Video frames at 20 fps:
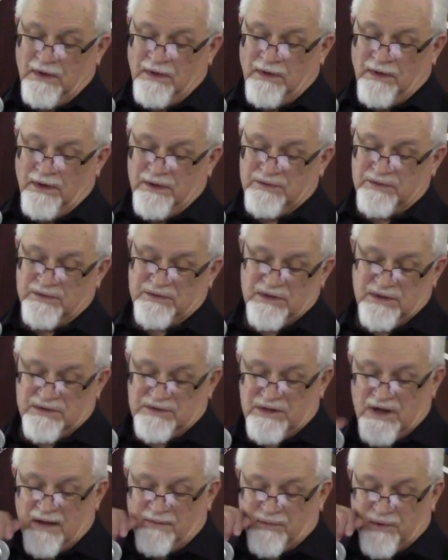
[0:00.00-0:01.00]
This was in
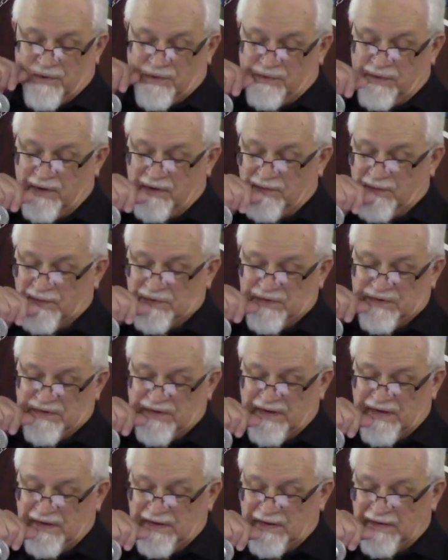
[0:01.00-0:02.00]
chapter 3 and verse
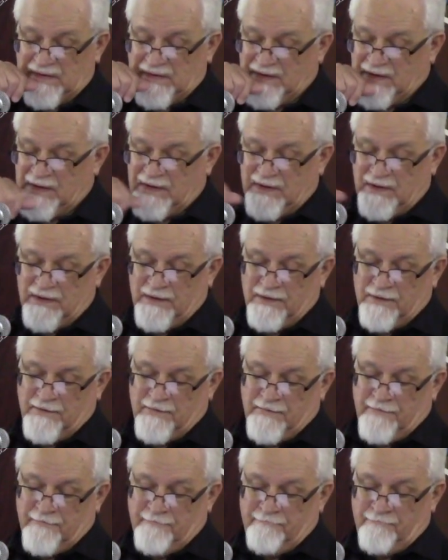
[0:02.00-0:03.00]
10.
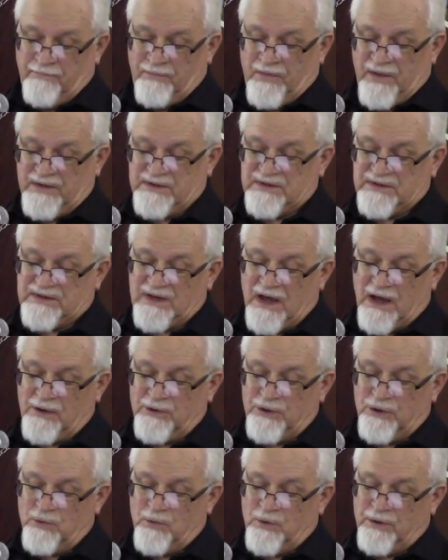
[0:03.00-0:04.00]
This is how
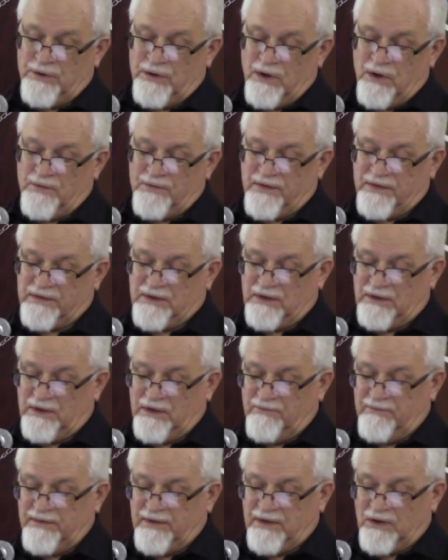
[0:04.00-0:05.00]
you will know that the
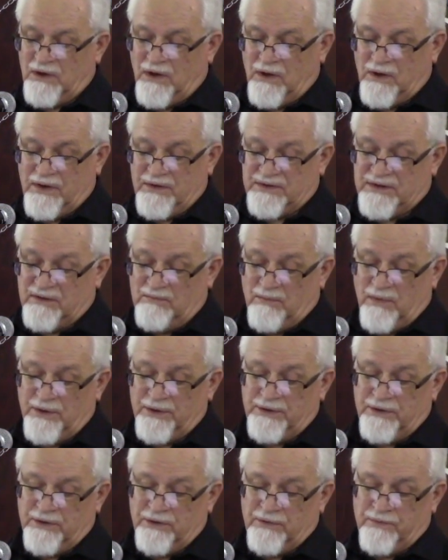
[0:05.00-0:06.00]
living God is
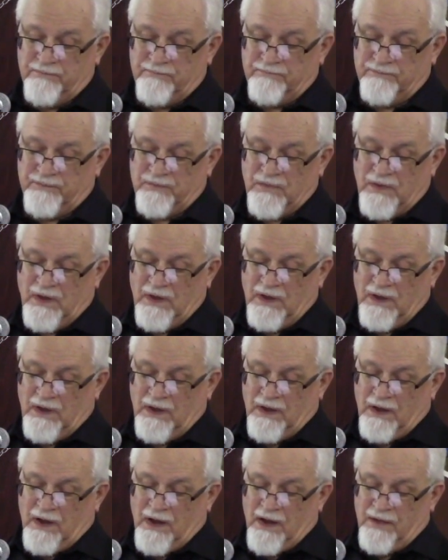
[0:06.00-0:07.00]
among you
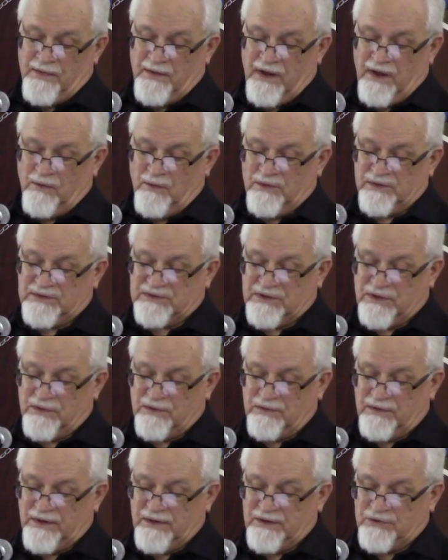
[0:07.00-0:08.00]
and that he will
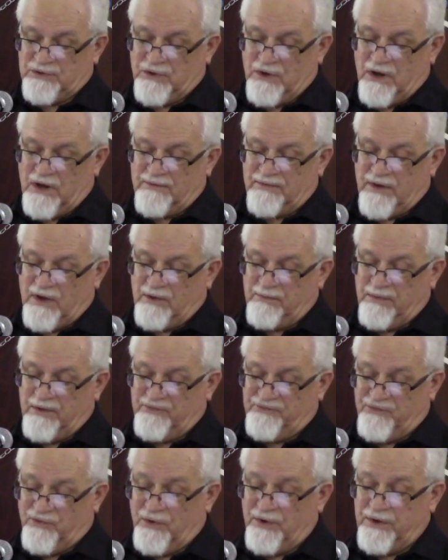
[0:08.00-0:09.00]
certainly drive out
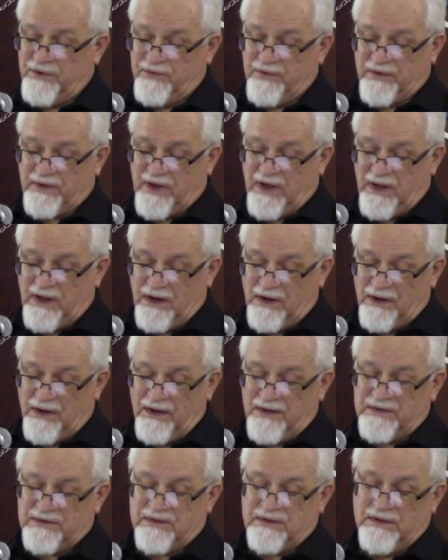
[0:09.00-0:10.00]
before you the
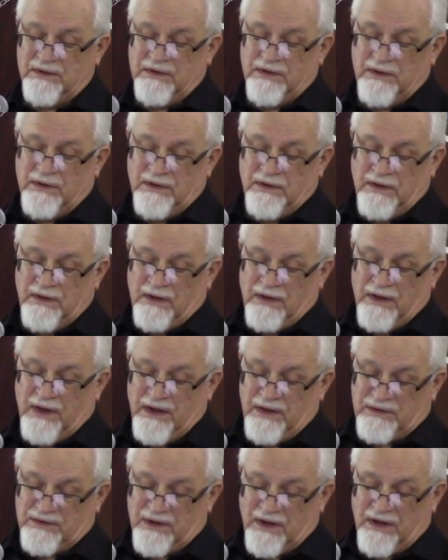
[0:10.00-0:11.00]
Canaanites,
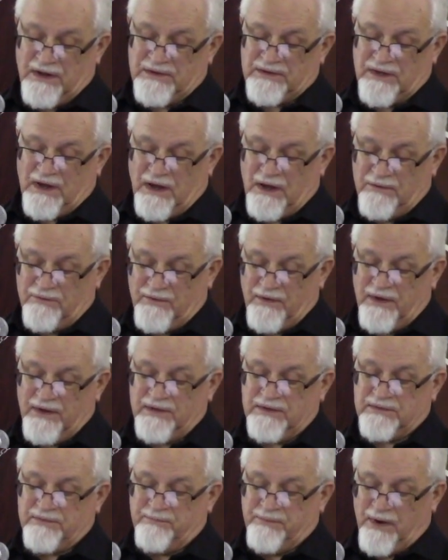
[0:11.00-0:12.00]
Hittites,
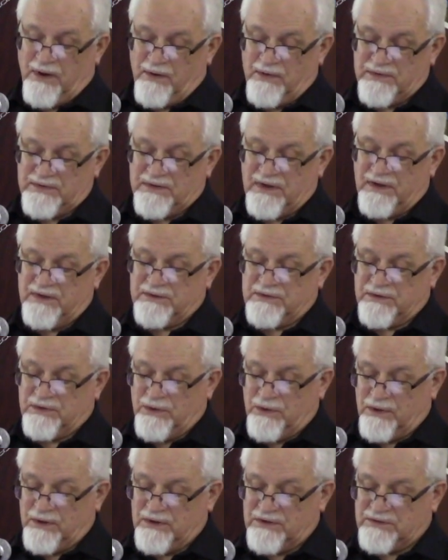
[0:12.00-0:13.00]
Hivites, Perizzites,
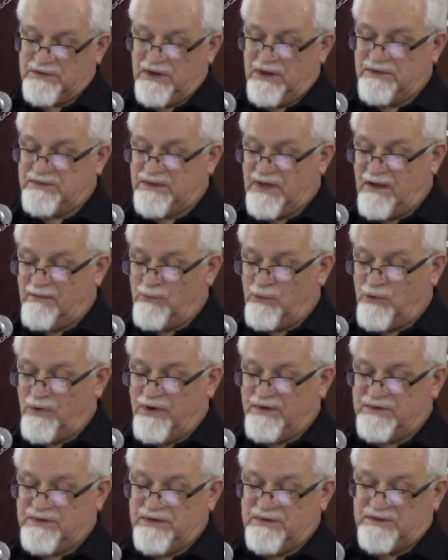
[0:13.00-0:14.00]
Girgashites,
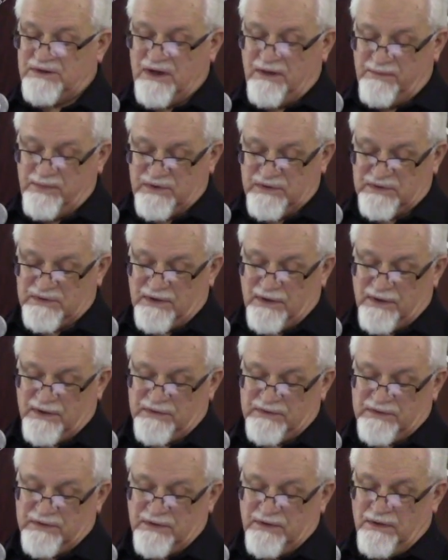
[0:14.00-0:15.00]
Amorites, and
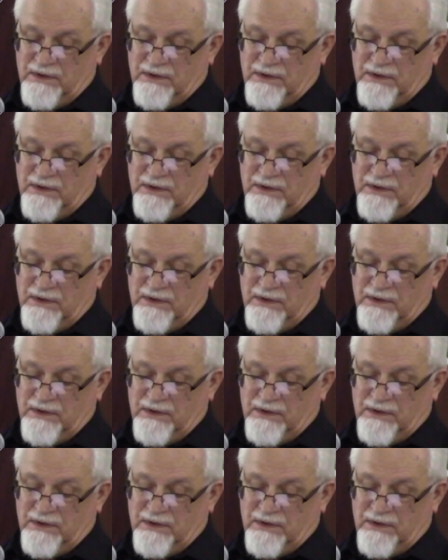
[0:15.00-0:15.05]
Jebusites.